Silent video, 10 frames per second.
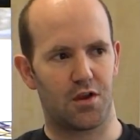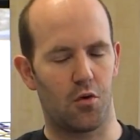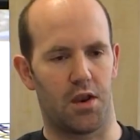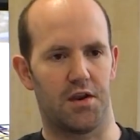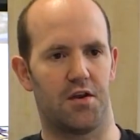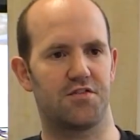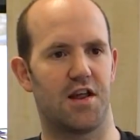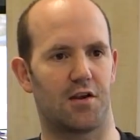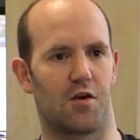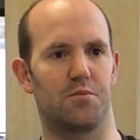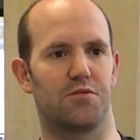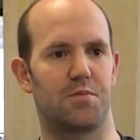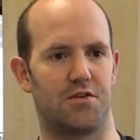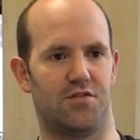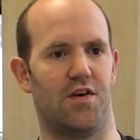quite a nice telecoms
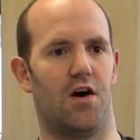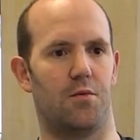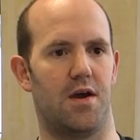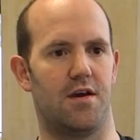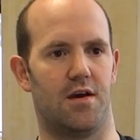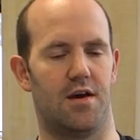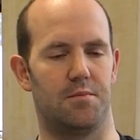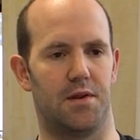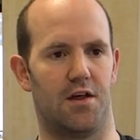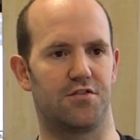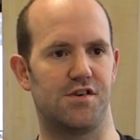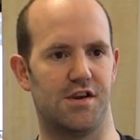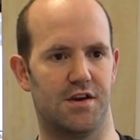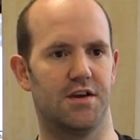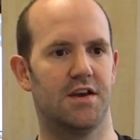piece of hardware uh, last
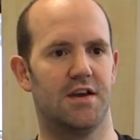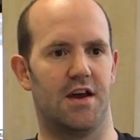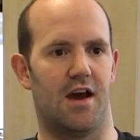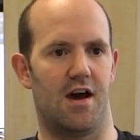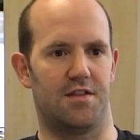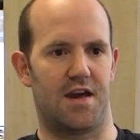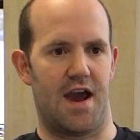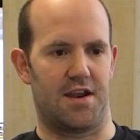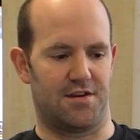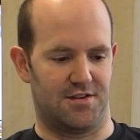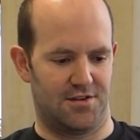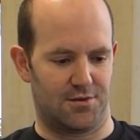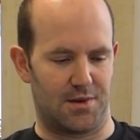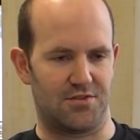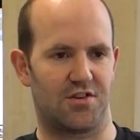year uh, that had a
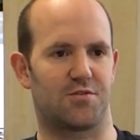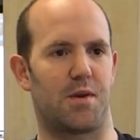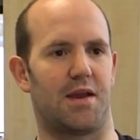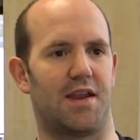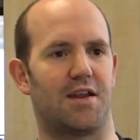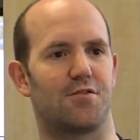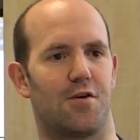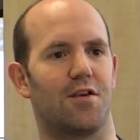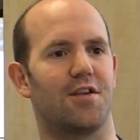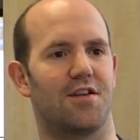26 pin connector on.